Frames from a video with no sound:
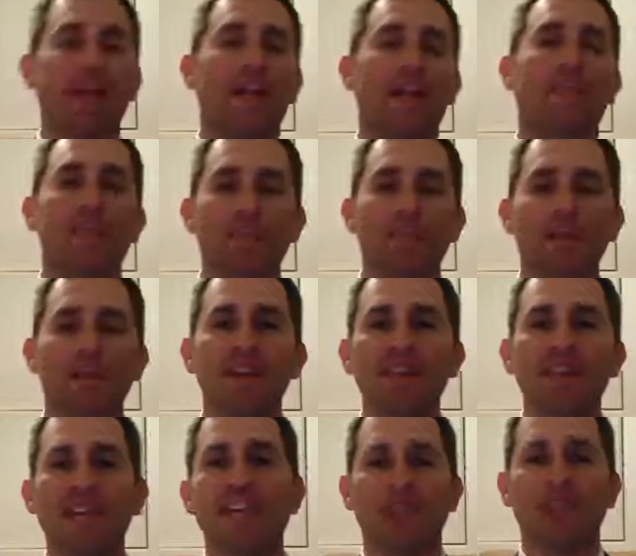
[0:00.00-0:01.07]
for the
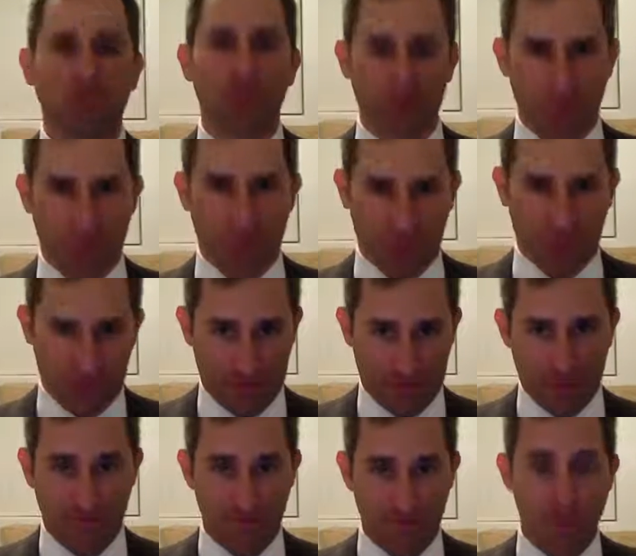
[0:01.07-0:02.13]
mundane truth.
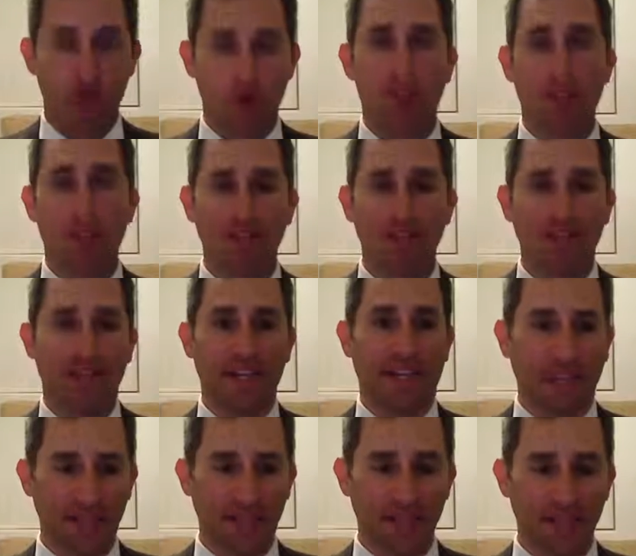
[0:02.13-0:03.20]
More mundane.
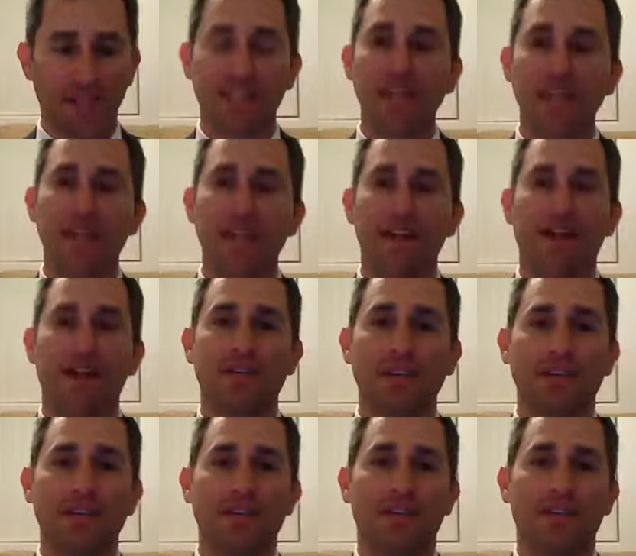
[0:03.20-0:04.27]
Let's get down
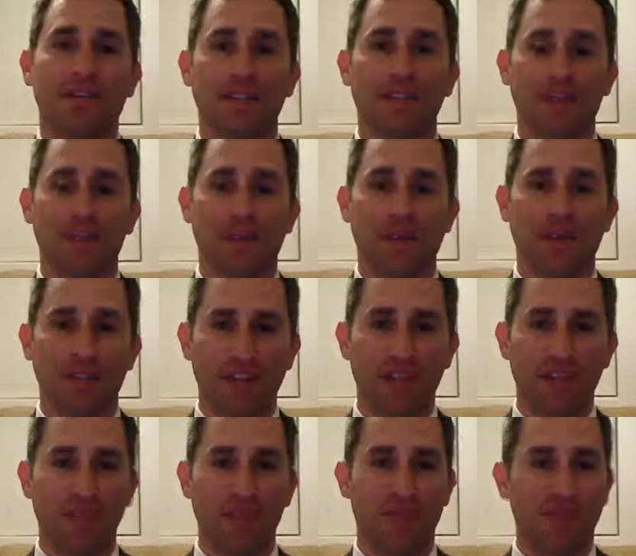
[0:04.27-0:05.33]
to the nitty-gritty as
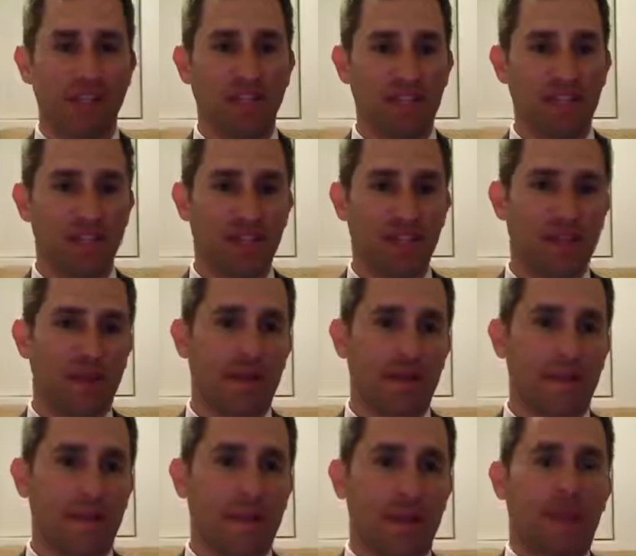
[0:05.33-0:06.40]
human beings.
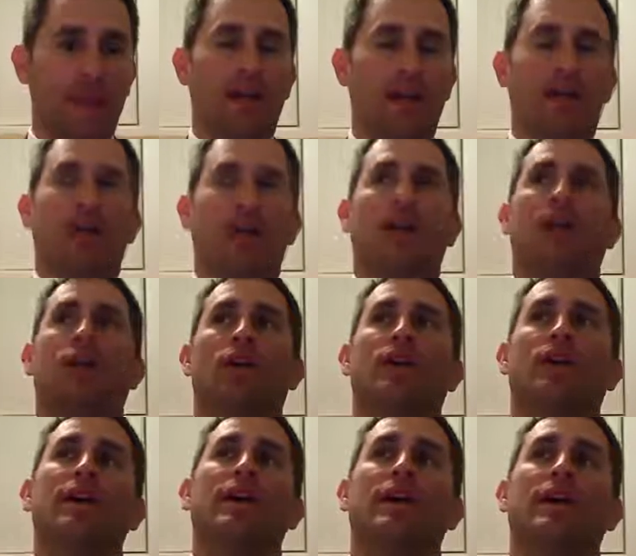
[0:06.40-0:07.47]

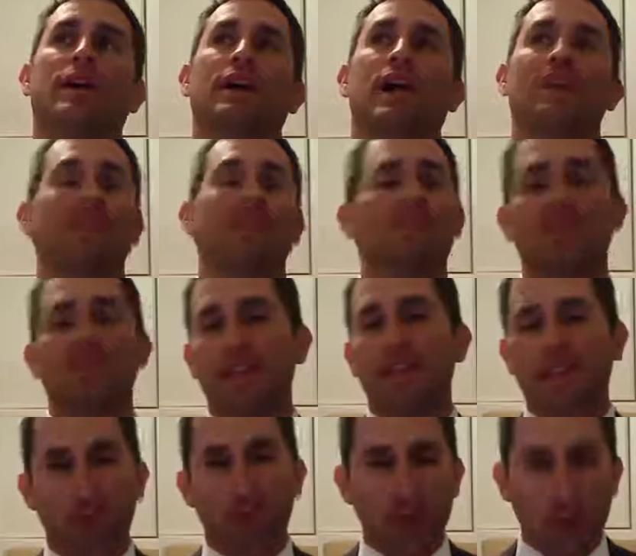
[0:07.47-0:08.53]
Okay, I'm not saying there
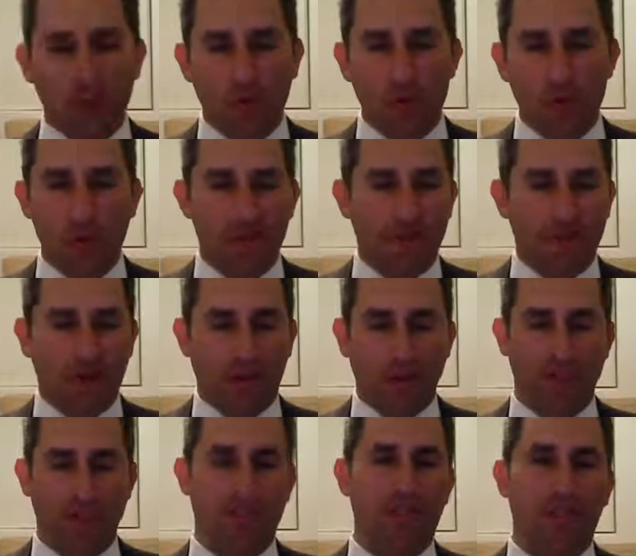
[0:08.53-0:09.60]
are no UFOs
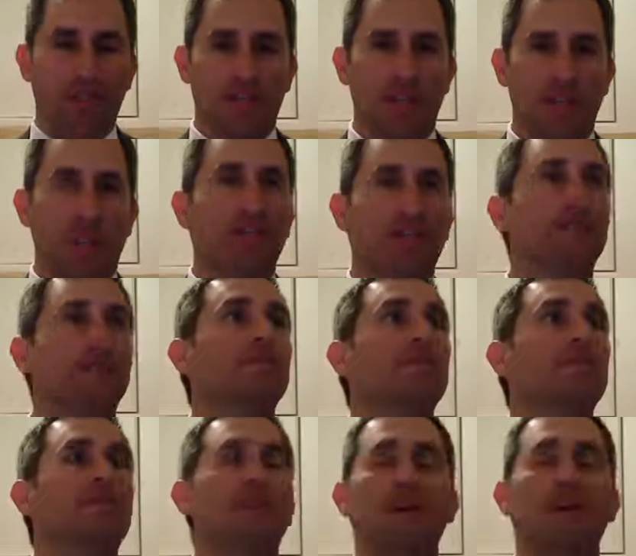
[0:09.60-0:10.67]
in the
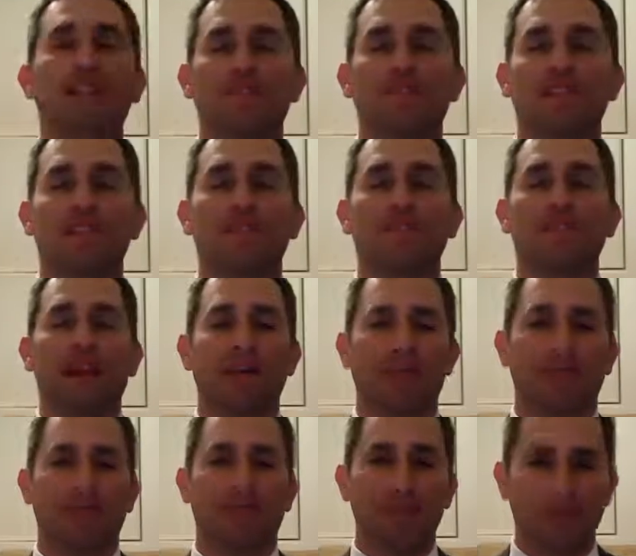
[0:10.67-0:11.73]
great expanse of the
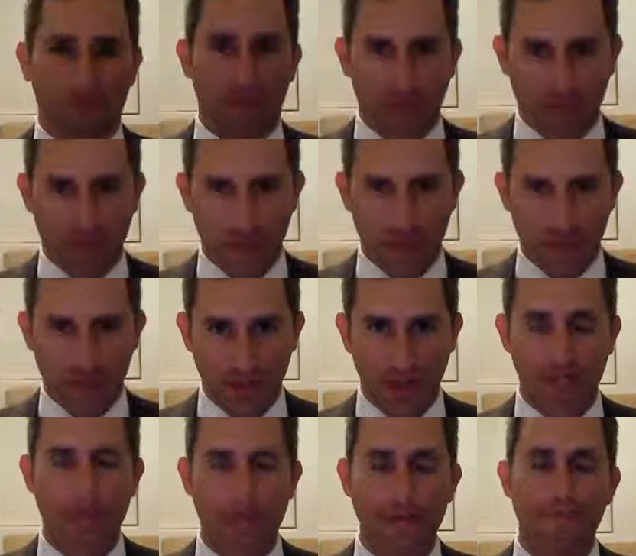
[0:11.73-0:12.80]
universe,
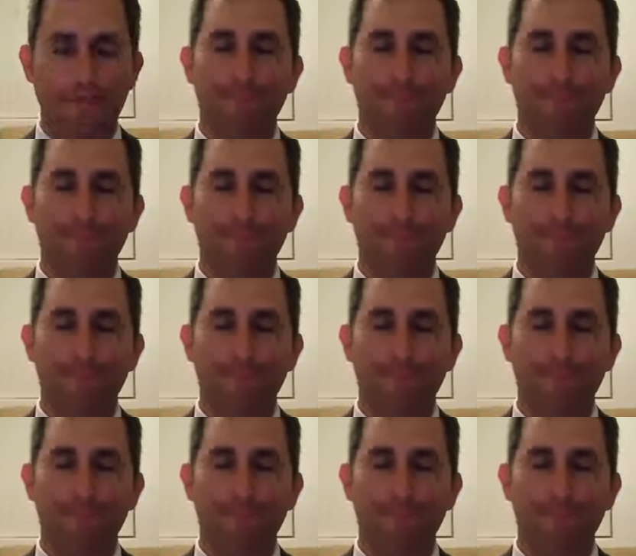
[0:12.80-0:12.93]
okay?